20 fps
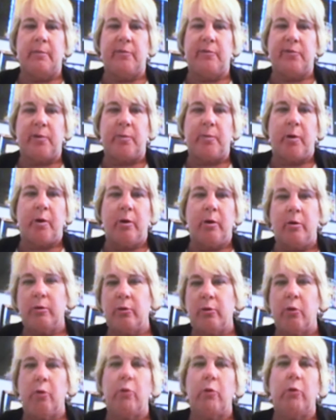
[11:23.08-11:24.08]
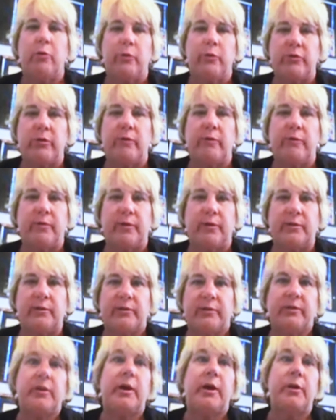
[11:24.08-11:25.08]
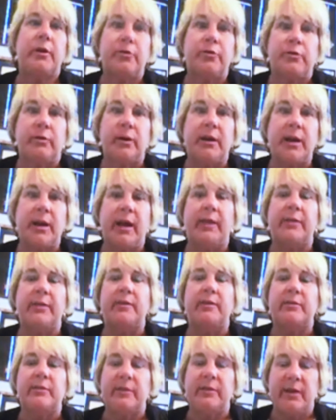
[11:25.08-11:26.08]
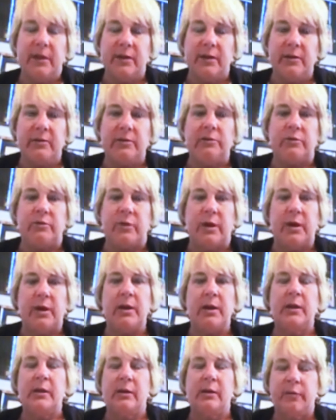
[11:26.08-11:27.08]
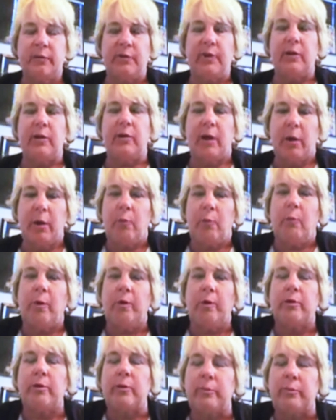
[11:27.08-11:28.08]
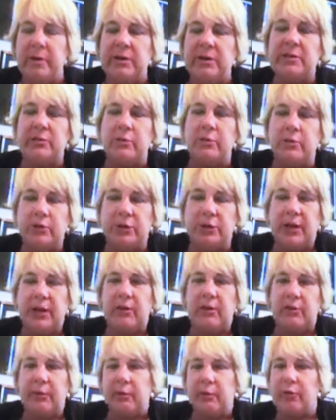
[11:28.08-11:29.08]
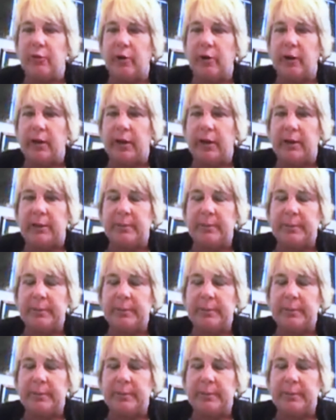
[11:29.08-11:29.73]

from all corners of this country and this industry to figure out what are the research needs for trucking.